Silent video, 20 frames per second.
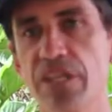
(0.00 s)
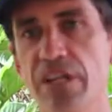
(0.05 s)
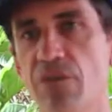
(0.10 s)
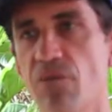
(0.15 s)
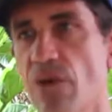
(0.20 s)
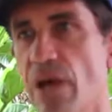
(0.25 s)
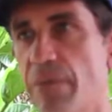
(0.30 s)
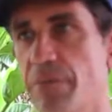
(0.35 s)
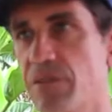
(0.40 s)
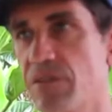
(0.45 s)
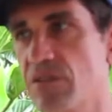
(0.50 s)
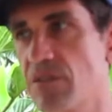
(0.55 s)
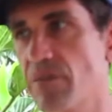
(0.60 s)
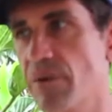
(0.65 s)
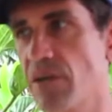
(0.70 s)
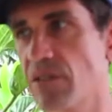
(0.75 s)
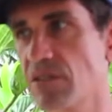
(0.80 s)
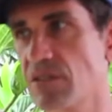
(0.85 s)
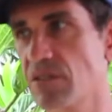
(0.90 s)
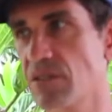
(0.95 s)
and wrapped into
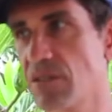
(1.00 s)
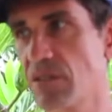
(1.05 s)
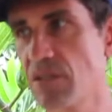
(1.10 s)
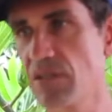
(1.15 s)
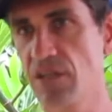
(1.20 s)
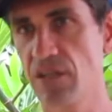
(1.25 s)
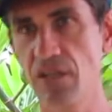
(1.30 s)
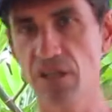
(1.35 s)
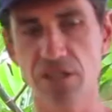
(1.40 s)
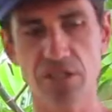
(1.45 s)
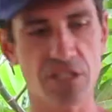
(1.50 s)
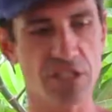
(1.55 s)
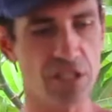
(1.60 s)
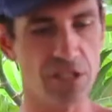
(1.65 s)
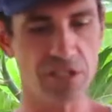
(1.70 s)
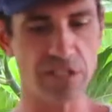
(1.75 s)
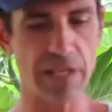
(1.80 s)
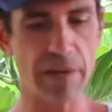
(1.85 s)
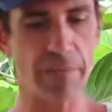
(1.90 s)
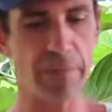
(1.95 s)
bars. This is our
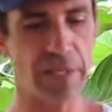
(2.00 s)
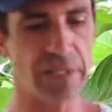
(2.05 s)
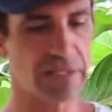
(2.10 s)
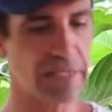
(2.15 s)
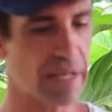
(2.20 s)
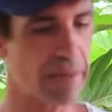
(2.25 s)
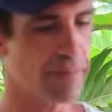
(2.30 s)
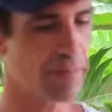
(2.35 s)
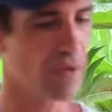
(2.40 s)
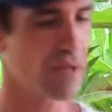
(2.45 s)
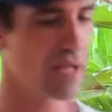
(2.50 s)
step-by-step.